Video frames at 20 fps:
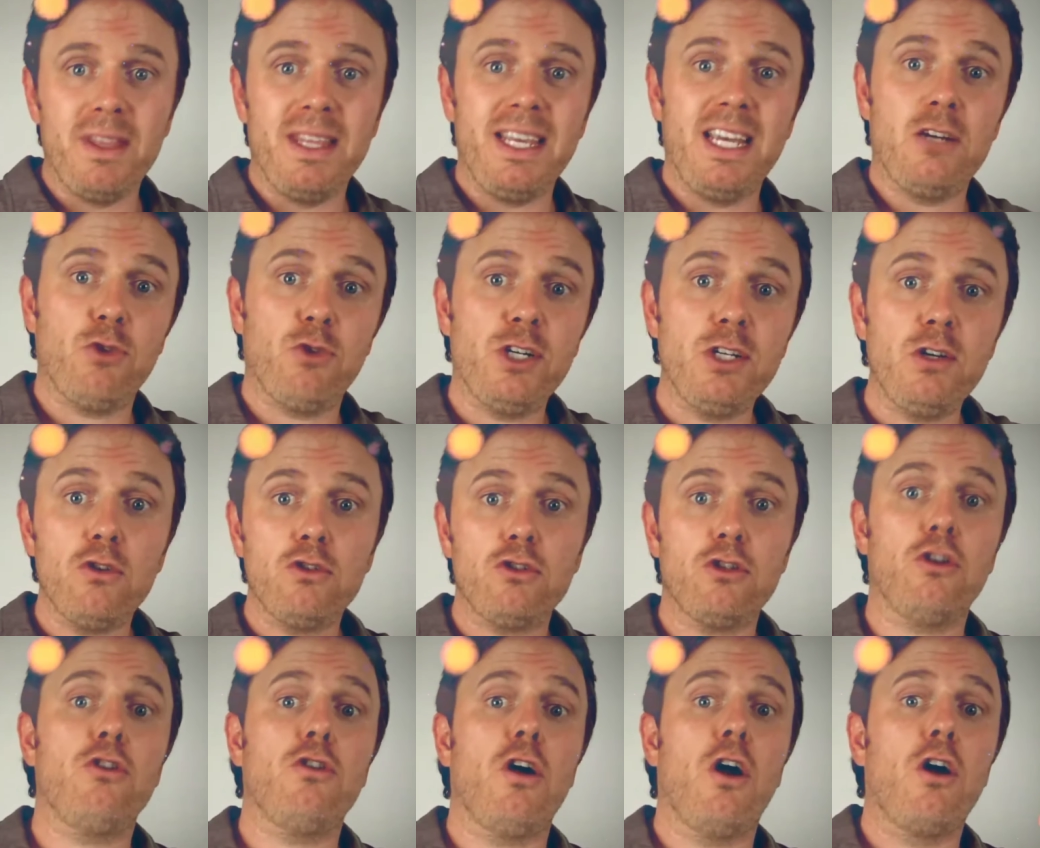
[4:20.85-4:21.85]
When the
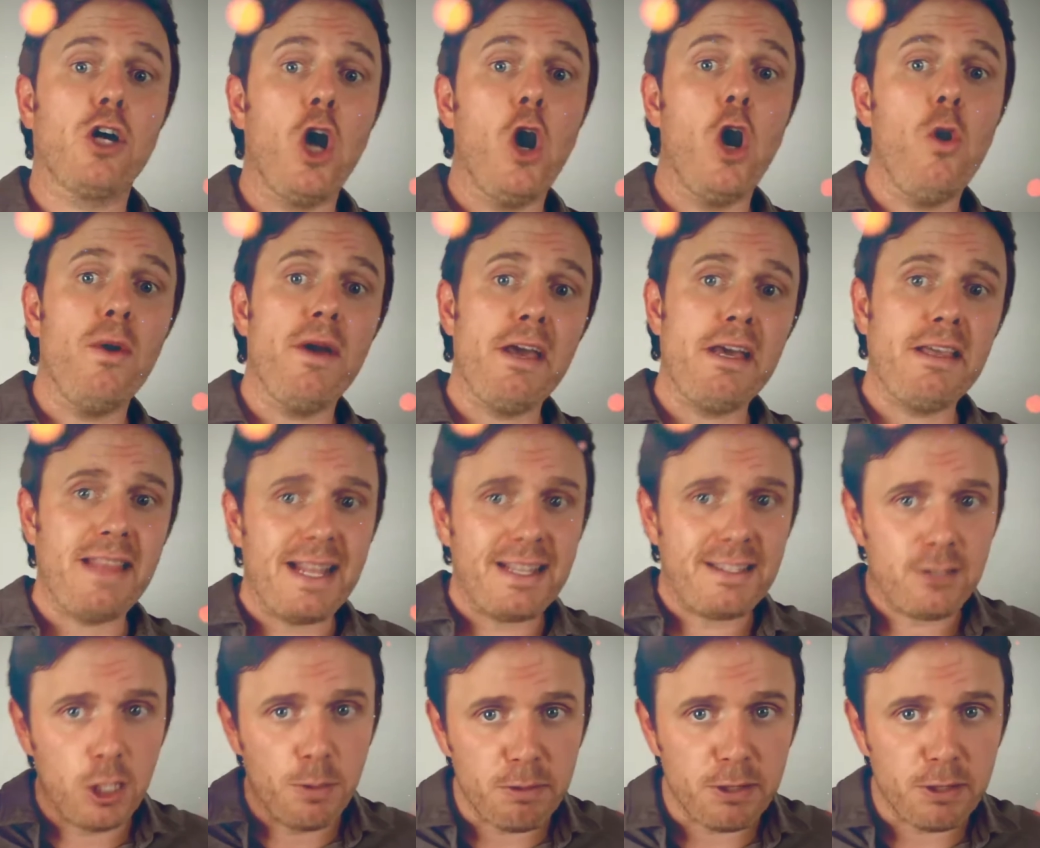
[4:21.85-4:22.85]
adrenals are going,
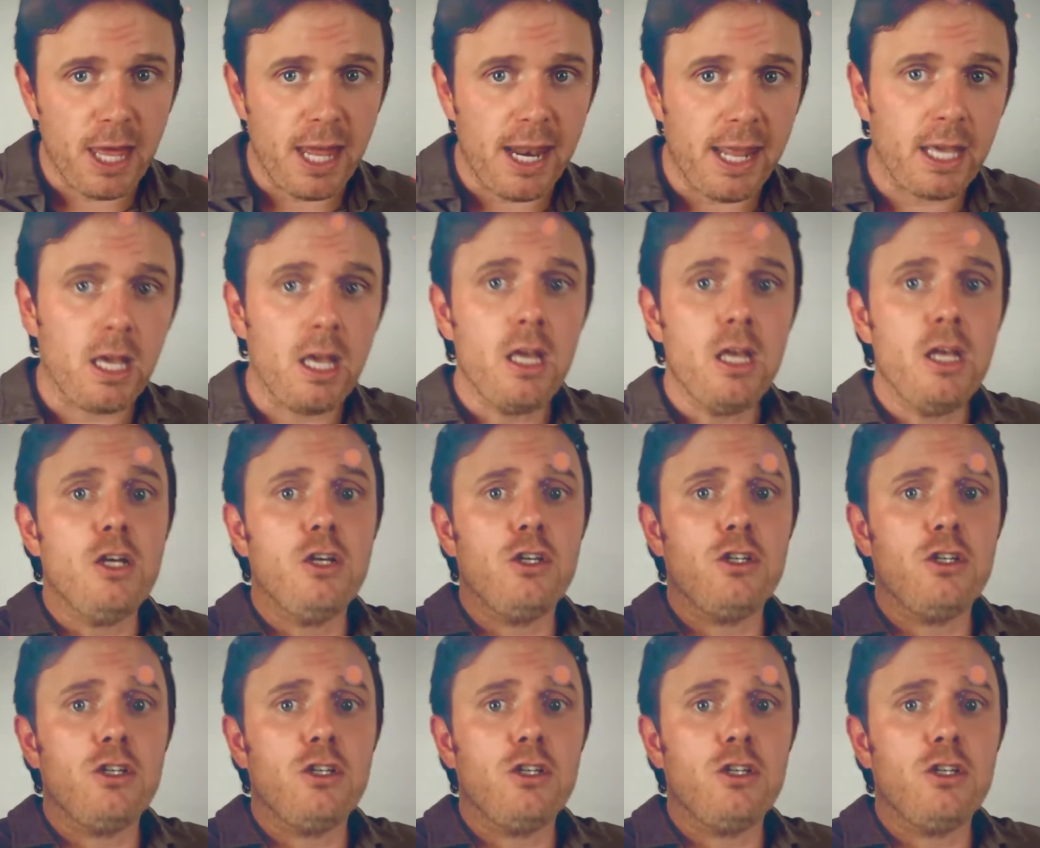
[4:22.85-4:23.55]
that sympathetic